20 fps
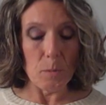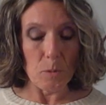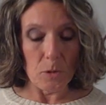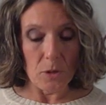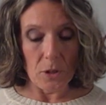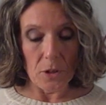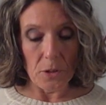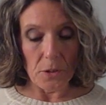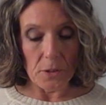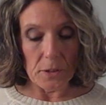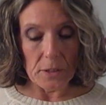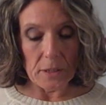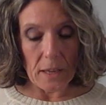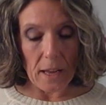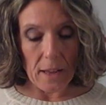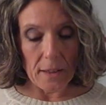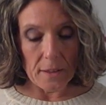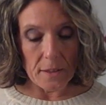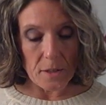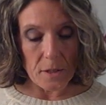particular
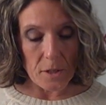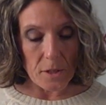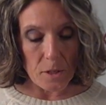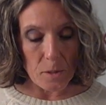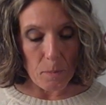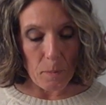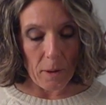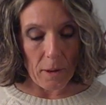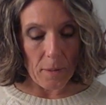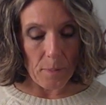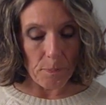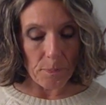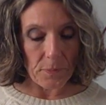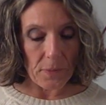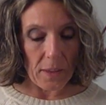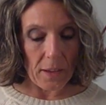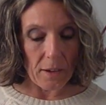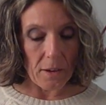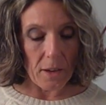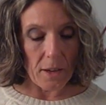analysis,
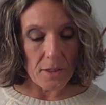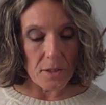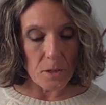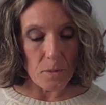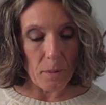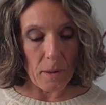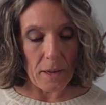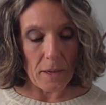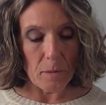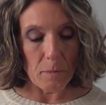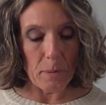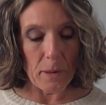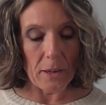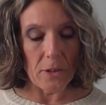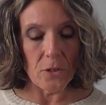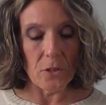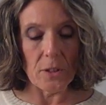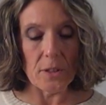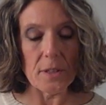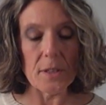but that constipated
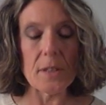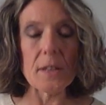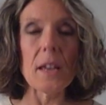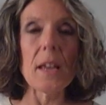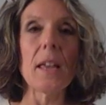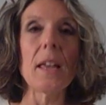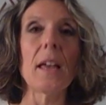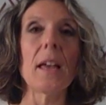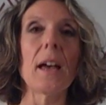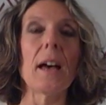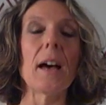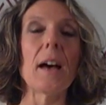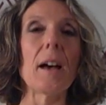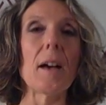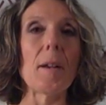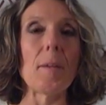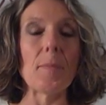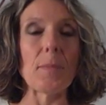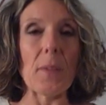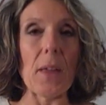patients
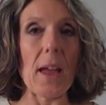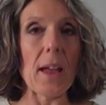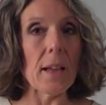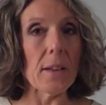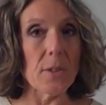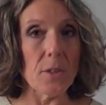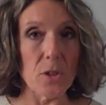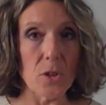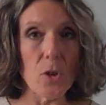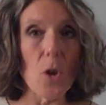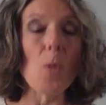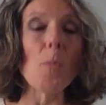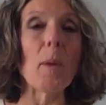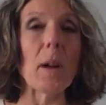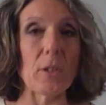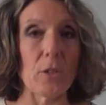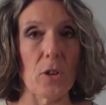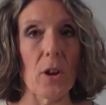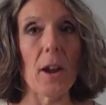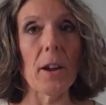um, had so
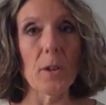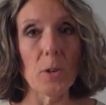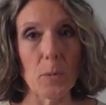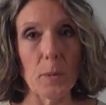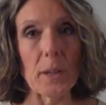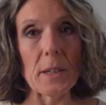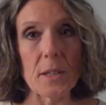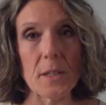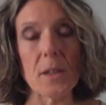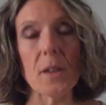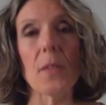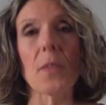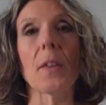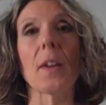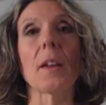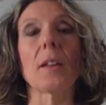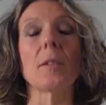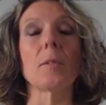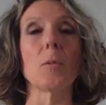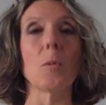much higher risk
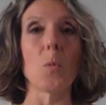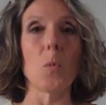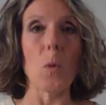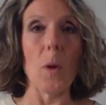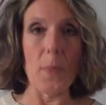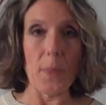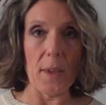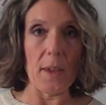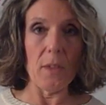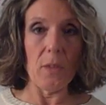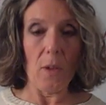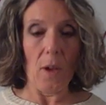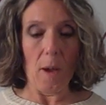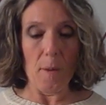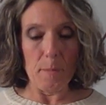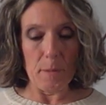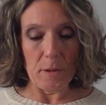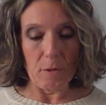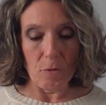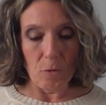than what they
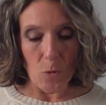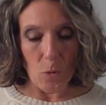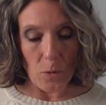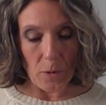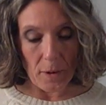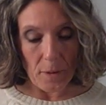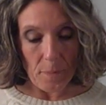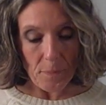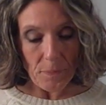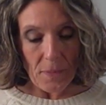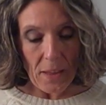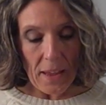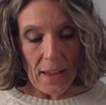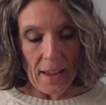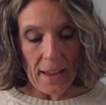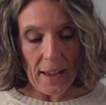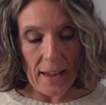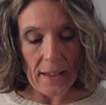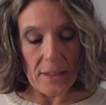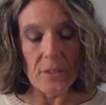thought before.
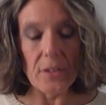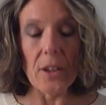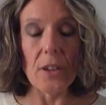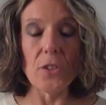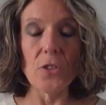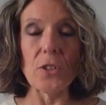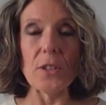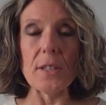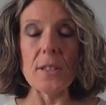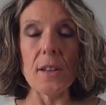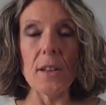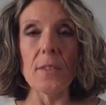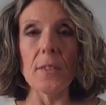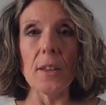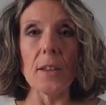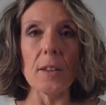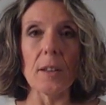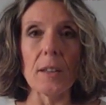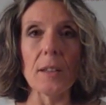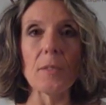And uh, she said
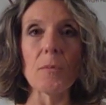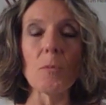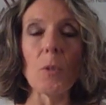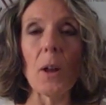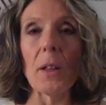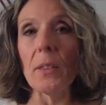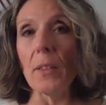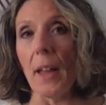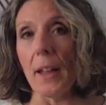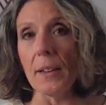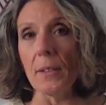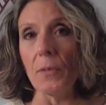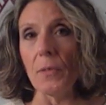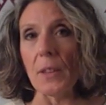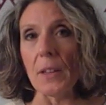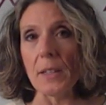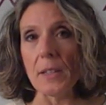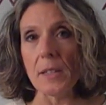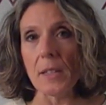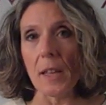that in light of
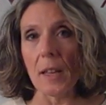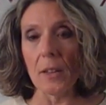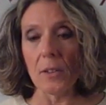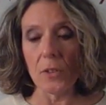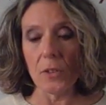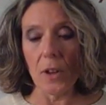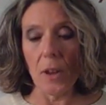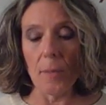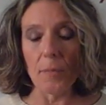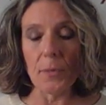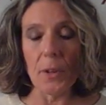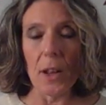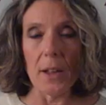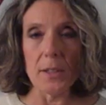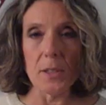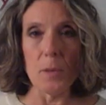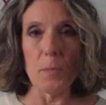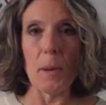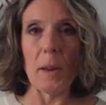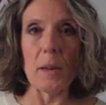this, that um,
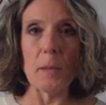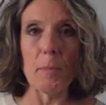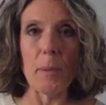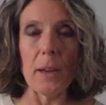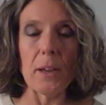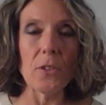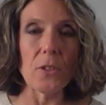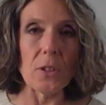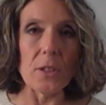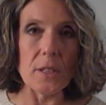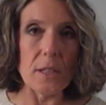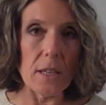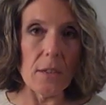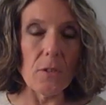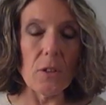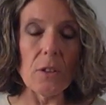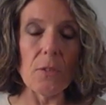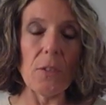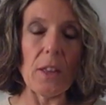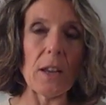constipated patients,
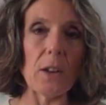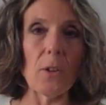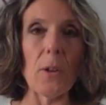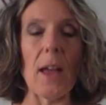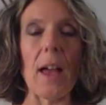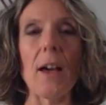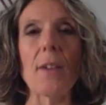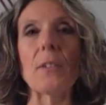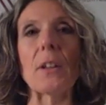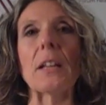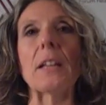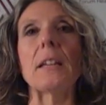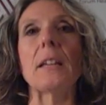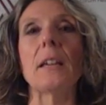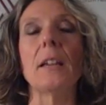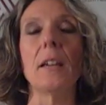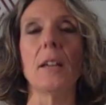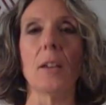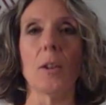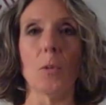even if they don't have
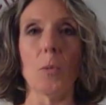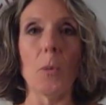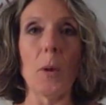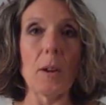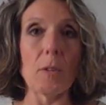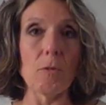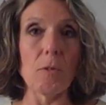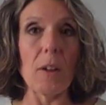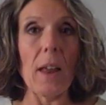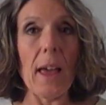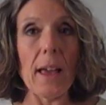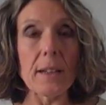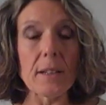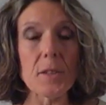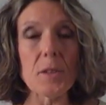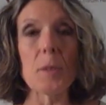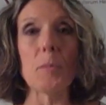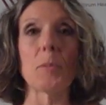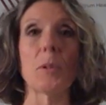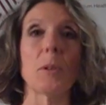any red flag
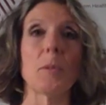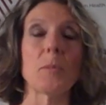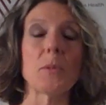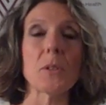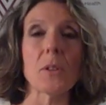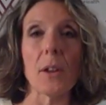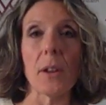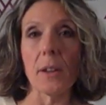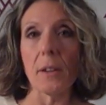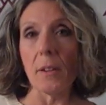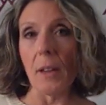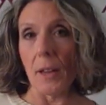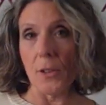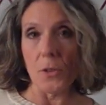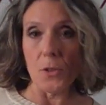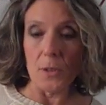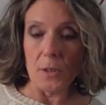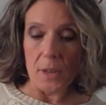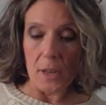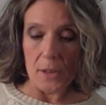symptoms like
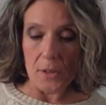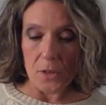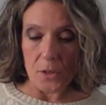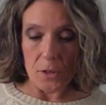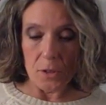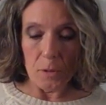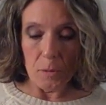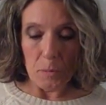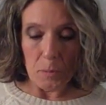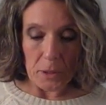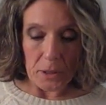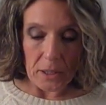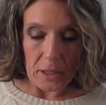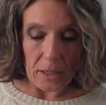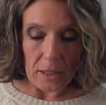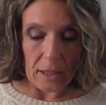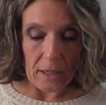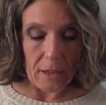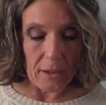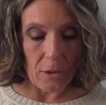gastrointestinal
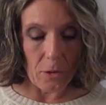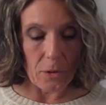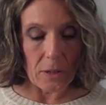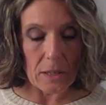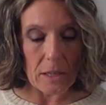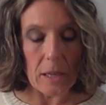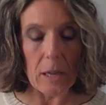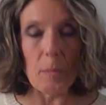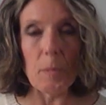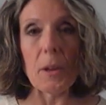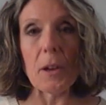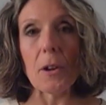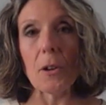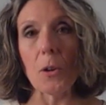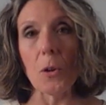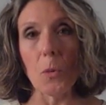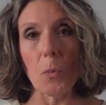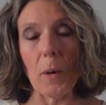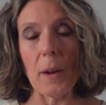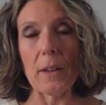bleeding or
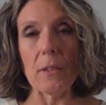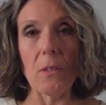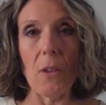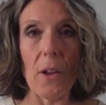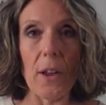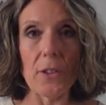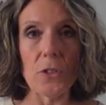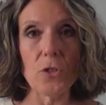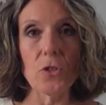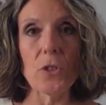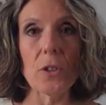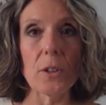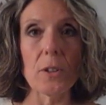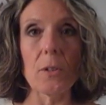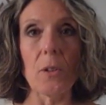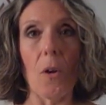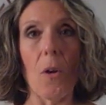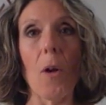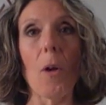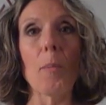anemia or weight loss,
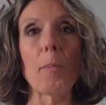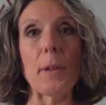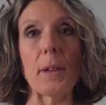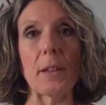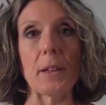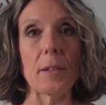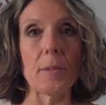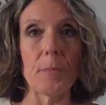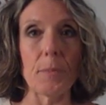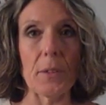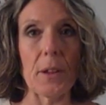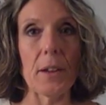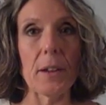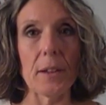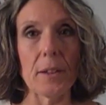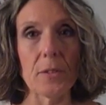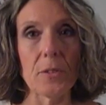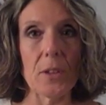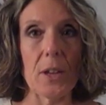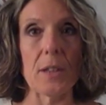should all be
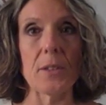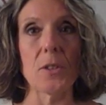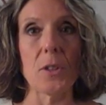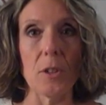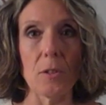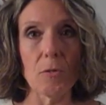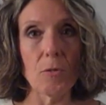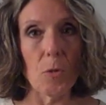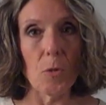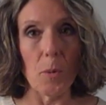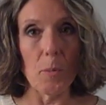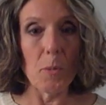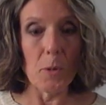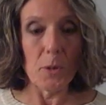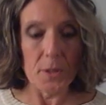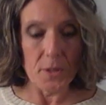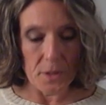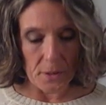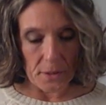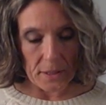uh, tested for
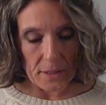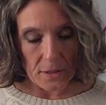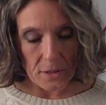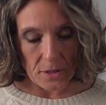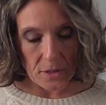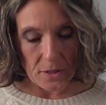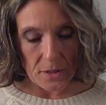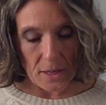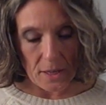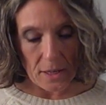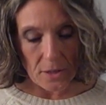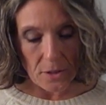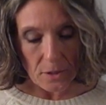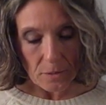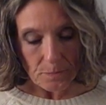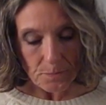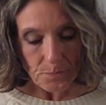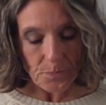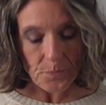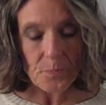more serious
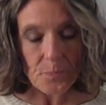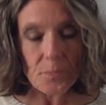disease.